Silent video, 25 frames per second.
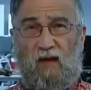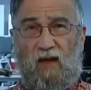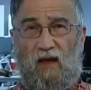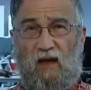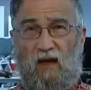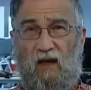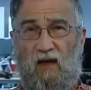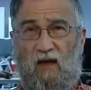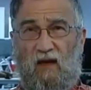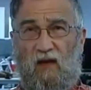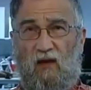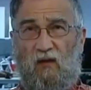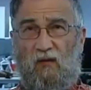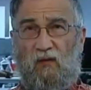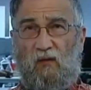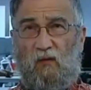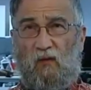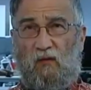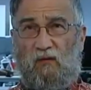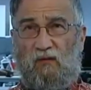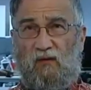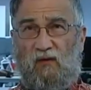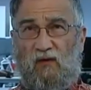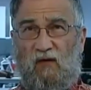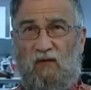
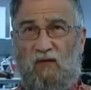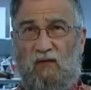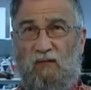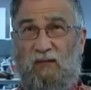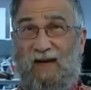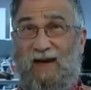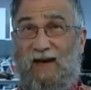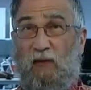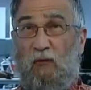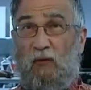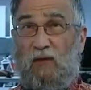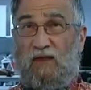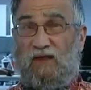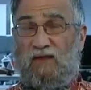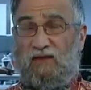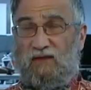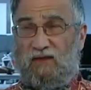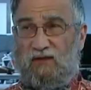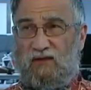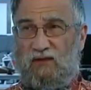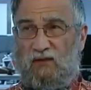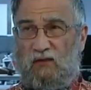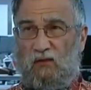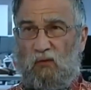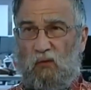on the
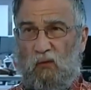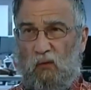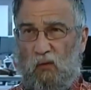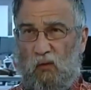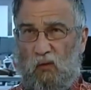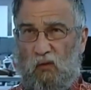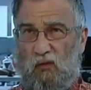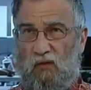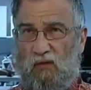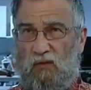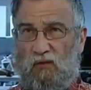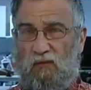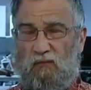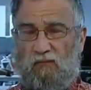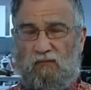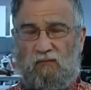Poundland wall.